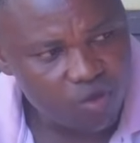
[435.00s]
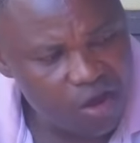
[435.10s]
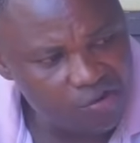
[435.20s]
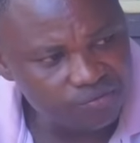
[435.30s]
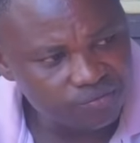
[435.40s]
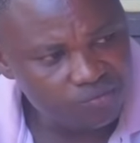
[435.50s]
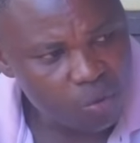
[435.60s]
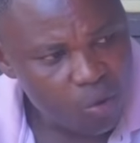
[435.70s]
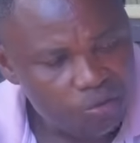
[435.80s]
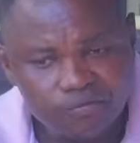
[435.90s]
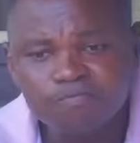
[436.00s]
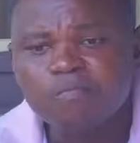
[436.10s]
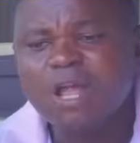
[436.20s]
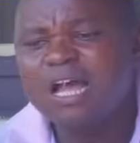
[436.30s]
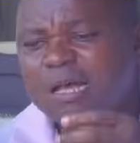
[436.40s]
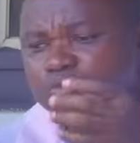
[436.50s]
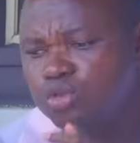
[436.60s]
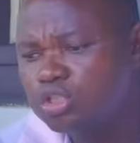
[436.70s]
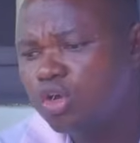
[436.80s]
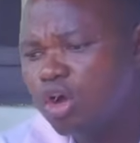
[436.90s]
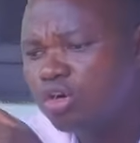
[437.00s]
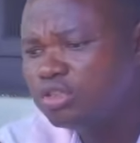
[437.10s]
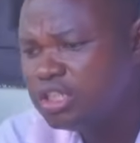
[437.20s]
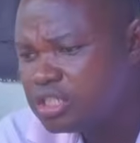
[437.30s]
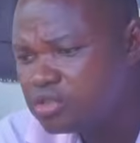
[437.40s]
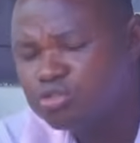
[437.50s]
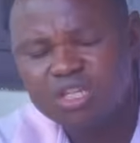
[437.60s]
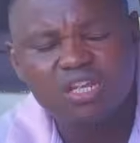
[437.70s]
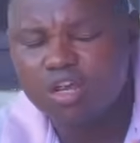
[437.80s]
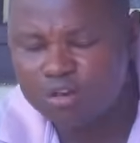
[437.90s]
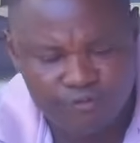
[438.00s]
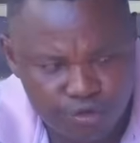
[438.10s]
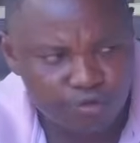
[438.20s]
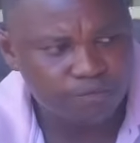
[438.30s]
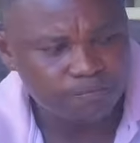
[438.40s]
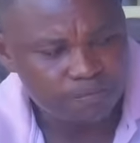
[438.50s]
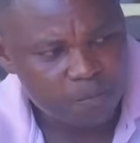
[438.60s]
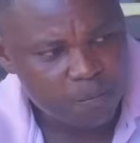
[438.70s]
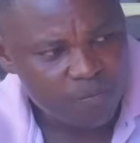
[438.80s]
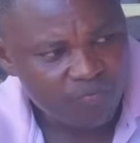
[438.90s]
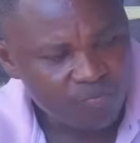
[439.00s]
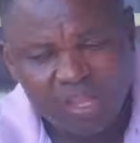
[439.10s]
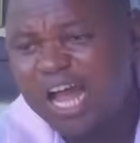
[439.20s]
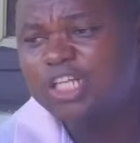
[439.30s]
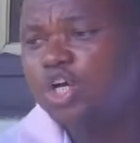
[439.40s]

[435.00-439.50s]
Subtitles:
Eh? I am doing all this to take care of you. I